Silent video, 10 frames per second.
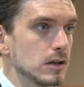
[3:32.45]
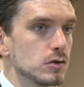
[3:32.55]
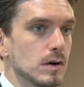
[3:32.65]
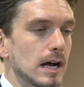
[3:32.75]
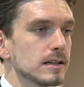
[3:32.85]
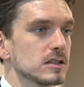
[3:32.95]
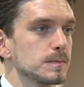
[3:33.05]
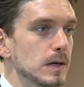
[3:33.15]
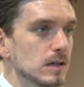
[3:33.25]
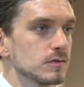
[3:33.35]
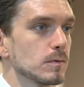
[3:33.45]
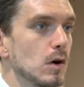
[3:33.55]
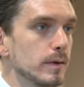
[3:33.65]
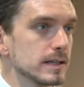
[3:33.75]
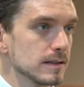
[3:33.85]
and you got experience from
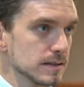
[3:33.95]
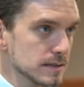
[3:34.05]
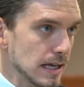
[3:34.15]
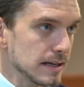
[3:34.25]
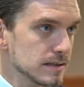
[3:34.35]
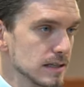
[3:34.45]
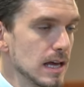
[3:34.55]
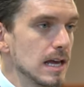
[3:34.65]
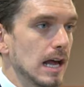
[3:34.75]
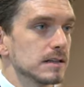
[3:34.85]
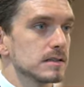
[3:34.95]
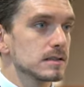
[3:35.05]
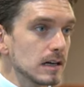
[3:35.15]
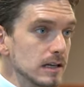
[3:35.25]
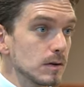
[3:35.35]
going to the States and
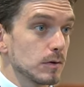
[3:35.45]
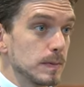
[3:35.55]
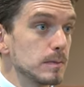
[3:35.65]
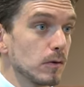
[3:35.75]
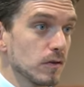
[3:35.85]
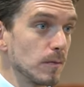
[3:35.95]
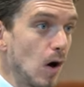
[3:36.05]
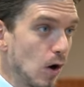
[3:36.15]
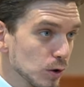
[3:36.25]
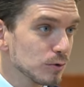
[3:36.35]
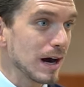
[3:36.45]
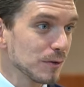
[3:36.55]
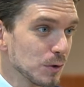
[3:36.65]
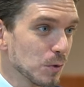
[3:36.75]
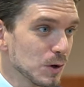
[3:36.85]
studying with people from all
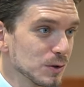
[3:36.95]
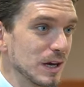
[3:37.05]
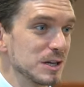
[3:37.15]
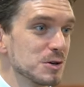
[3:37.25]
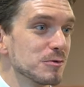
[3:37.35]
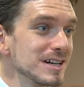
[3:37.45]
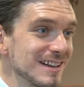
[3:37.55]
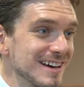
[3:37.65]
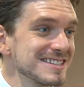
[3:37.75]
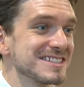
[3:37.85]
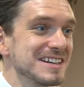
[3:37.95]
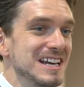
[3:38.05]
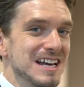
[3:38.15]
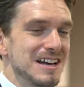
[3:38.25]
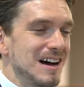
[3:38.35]
around the world and yeah. you realized
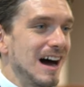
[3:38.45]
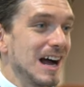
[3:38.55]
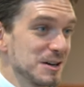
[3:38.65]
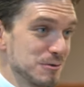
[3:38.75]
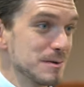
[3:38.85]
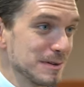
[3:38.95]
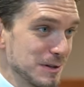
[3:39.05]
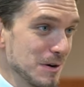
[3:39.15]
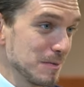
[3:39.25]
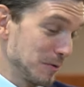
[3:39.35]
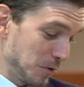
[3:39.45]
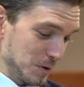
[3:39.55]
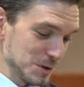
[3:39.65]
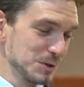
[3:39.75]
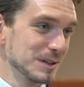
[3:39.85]
I agree with you. I'm a
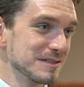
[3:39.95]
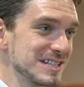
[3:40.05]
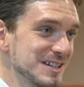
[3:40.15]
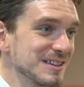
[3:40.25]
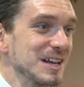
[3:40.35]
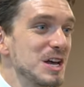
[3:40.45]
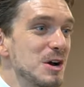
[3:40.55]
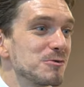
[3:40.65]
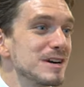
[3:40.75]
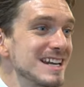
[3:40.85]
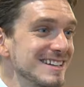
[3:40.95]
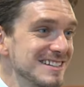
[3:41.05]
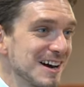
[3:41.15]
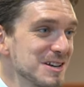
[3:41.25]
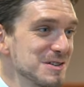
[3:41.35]
foreigner who lives here. Yeah. reading
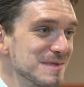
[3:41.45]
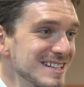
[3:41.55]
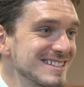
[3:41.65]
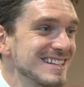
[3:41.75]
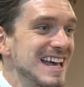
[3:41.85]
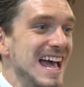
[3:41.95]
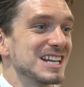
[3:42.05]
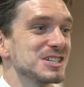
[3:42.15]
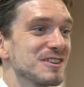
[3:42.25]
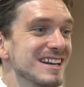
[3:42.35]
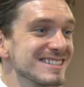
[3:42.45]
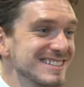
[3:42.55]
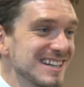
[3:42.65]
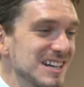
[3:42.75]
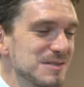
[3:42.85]
documents and
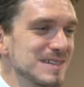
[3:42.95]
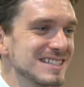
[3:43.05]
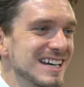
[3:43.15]
translating documents,